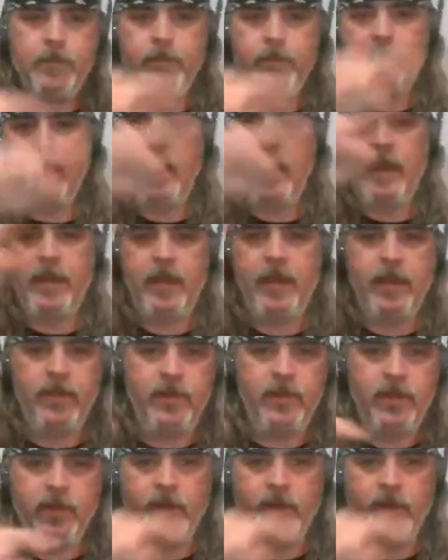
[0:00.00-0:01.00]

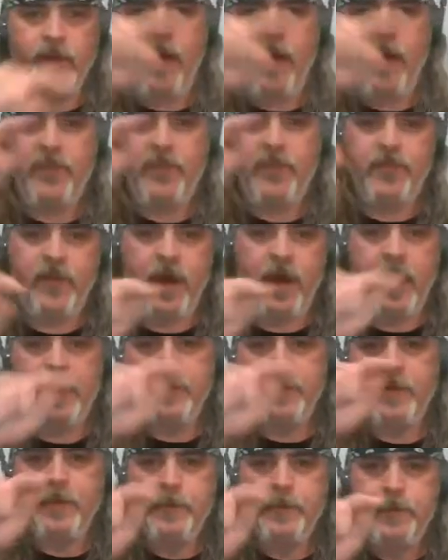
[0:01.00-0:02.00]
And you'll often
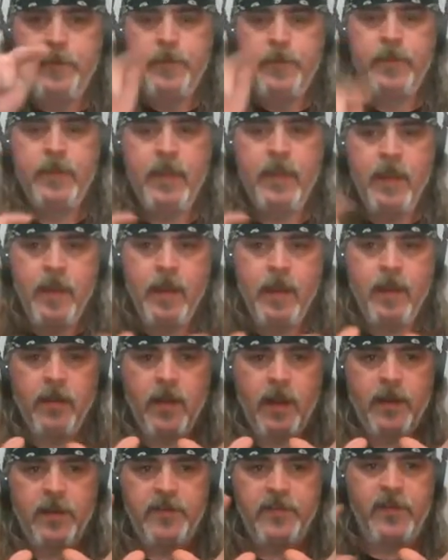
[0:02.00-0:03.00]
find a
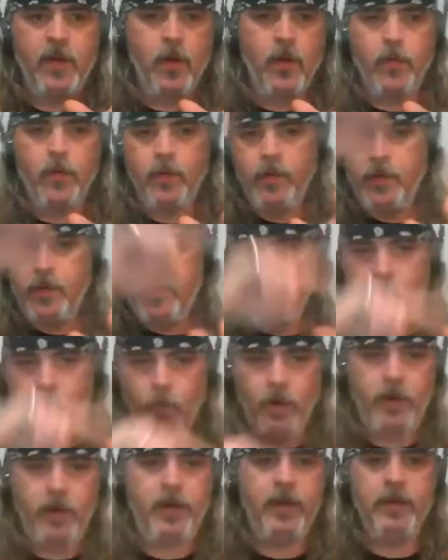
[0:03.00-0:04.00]
lot of stone
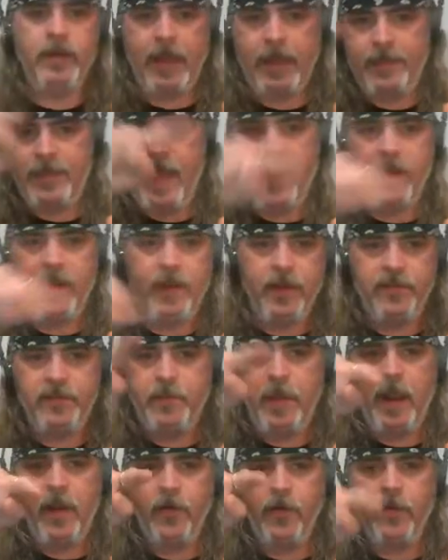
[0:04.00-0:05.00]
work like that in a
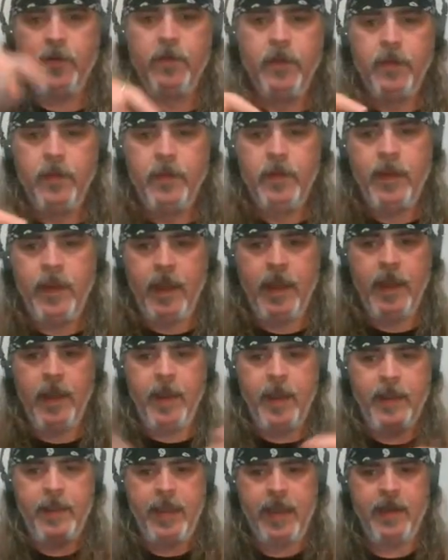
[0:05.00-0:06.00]
spiral.
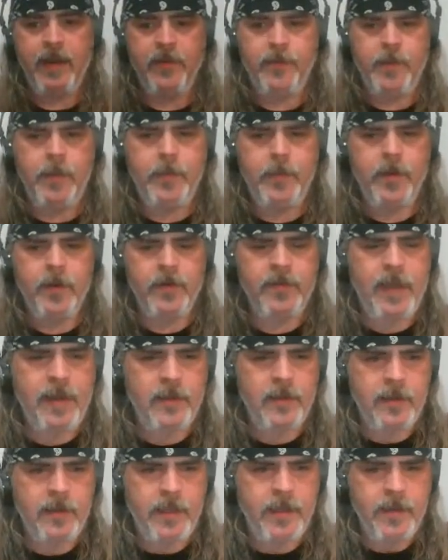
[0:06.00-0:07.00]
I can't remember
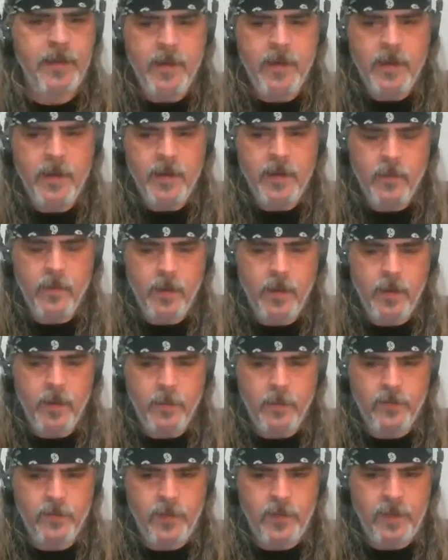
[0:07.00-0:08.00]
exactly what
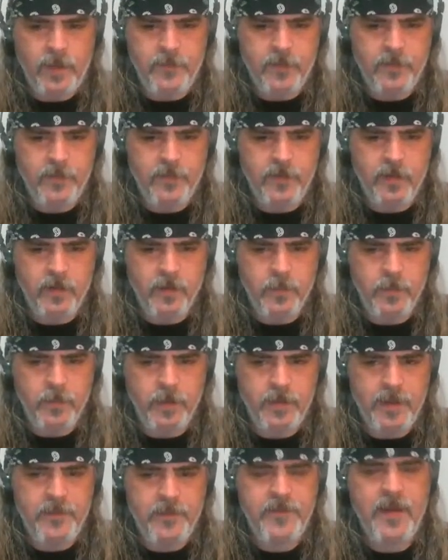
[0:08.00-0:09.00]
it was referenced to,
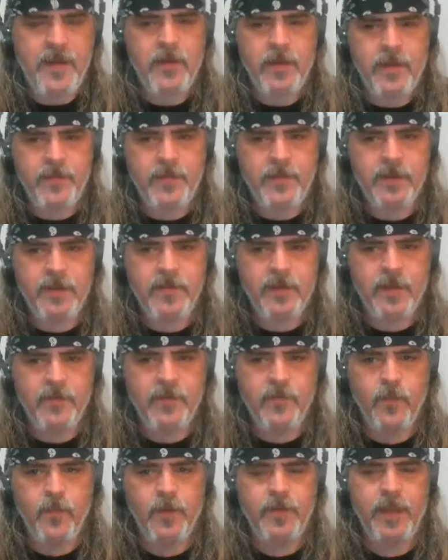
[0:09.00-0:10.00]
but they found evidence
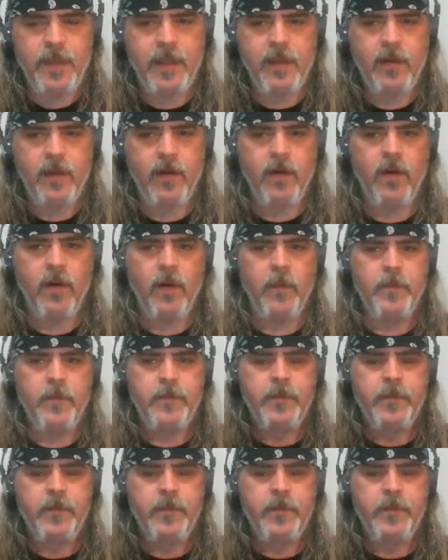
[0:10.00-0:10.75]
of what they call